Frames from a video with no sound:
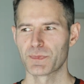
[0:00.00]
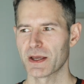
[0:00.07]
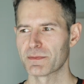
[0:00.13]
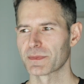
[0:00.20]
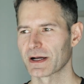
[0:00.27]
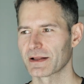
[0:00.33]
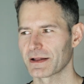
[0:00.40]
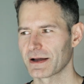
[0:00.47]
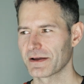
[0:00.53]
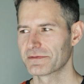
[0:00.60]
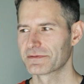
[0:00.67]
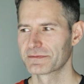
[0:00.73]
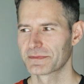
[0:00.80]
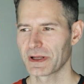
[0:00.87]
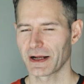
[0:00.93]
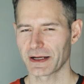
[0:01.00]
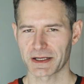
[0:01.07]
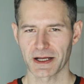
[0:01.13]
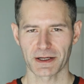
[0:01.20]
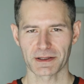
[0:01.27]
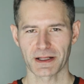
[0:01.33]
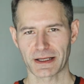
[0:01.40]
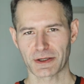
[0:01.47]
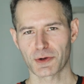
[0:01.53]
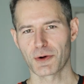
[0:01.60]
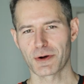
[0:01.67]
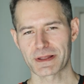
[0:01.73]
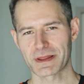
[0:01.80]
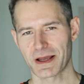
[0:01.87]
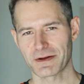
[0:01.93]
in my life. I kind of like
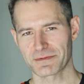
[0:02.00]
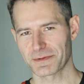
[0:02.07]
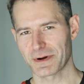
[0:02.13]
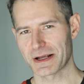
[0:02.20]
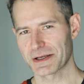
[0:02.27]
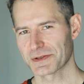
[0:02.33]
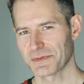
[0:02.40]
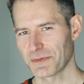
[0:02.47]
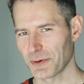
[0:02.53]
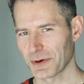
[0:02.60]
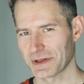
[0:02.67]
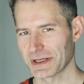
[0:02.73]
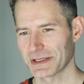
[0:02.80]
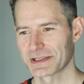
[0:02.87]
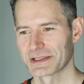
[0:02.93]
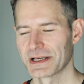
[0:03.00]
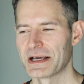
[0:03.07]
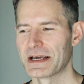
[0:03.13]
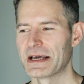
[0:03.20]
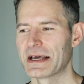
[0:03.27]
coined that phrase for this.